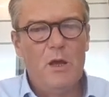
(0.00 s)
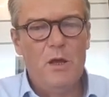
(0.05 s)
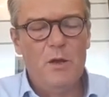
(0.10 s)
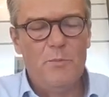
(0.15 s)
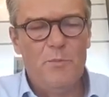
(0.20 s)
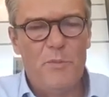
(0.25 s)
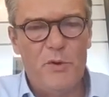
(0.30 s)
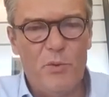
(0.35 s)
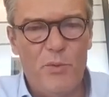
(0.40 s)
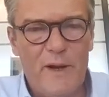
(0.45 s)

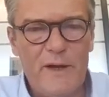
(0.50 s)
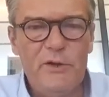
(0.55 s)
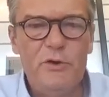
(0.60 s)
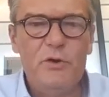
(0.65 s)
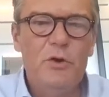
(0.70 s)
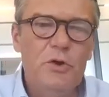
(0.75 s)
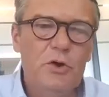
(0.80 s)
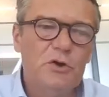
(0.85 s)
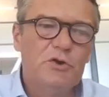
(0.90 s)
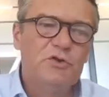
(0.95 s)
But when you
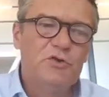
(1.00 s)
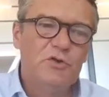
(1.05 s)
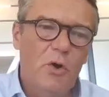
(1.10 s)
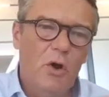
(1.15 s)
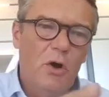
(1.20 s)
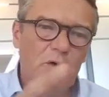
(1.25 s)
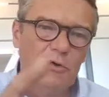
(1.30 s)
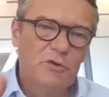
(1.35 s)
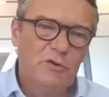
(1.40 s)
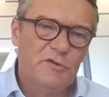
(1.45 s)
look to
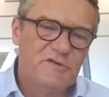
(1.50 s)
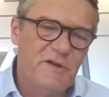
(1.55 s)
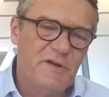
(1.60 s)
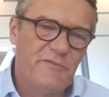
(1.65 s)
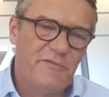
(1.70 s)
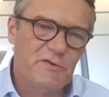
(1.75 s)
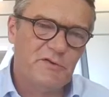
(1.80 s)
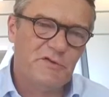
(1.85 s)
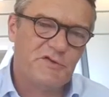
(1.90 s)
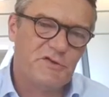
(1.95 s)
all those
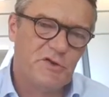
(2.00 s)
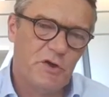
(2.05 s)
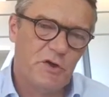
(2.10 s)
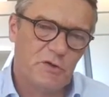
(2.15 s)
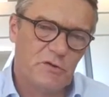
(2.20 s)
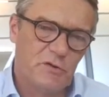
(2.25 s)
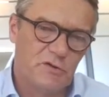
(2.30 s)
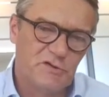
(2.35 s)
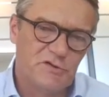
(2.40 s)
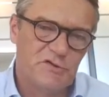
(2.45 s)
different
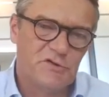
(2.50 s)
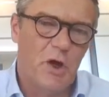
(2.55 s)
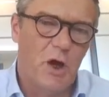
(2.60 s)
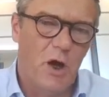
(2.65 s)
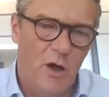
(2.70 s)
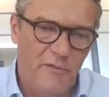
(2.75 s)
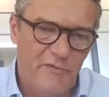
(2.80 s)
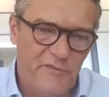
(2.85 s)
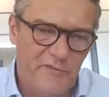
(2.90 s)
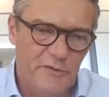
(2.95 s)
circles,
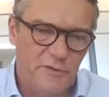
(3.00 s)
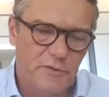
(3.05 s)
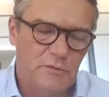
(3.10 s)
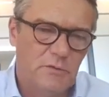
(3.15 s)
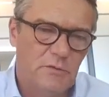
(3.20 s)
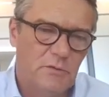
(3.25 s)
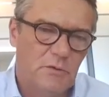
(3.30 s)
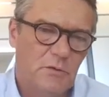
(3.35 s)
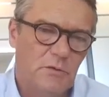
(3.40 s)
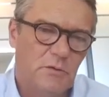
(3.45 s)
often,
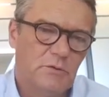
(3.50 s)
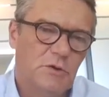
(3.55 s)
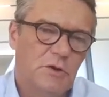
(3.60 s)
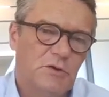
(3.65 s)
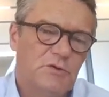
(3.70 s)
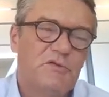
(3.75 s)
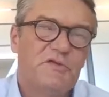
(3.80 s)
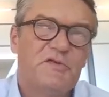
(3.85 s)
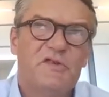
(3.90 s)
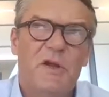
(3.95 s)
not
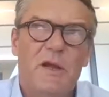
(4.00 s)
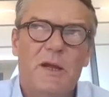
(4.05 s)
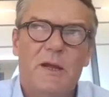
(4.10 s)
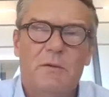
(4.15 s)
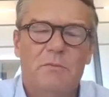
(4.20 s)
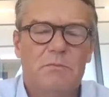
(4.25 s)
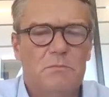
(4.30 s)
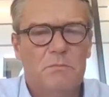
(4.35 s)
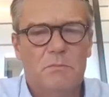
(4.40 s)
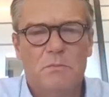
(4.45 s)
to
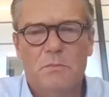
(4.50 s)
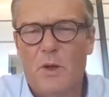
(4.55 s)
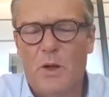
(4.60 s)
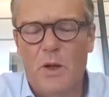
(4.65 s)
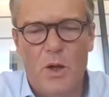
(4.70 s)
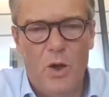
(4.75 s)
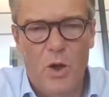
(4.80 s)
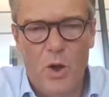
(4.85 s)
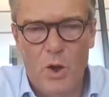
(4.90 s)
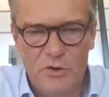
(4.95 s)
say
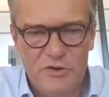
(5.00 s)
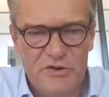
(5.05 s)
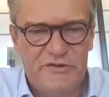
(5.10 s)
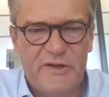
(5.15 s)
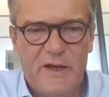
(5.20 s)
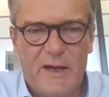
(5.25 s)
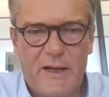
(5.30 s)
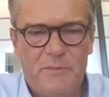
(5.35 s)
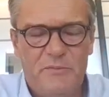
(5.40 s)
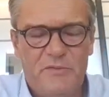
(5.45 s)
all the
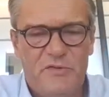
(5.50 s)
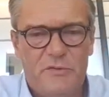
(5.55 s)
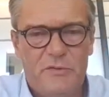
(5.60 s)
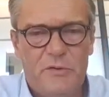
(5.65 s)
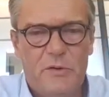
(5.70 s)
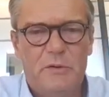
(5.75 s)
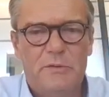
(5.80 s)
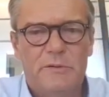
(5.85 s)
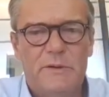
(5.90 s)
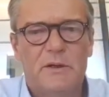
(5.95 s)
times,
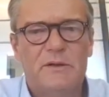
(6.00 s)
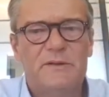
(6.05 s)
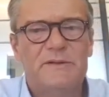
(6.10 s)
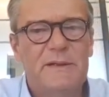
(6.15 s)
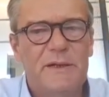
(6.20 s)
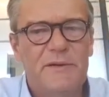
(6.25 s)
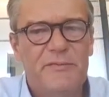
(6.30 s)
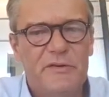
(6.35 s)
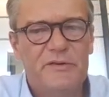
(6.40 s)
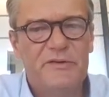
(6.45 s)
there are
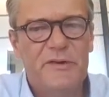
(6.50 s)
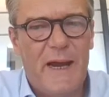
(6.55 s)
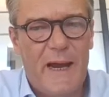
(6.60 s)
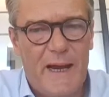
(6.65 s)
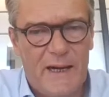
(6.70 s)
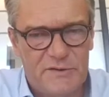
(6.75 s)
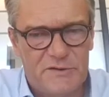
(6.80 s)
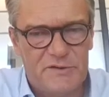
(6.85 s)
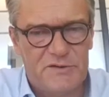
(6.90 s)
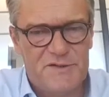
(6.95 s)
different
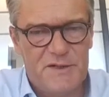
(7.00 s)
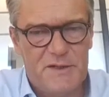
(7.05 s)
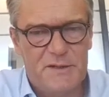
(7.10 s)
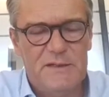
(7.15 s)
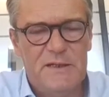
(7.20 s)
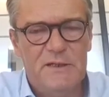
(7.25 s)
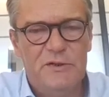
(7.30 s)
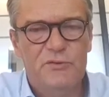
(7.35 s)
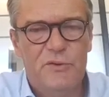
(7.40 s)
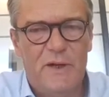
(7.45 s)
actors that
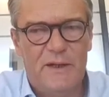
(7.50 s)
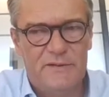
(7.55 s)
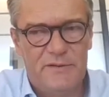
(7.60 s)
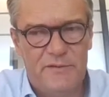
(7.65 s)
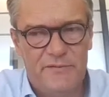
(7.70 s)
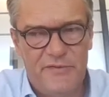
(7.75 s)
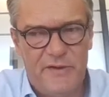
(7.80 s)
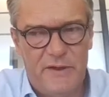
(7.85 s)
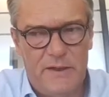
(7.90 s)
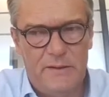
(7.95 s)
need to
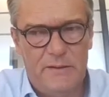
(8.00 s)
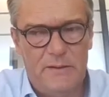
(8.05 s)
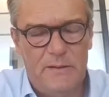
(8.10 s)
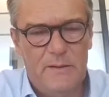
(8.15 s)
intervene.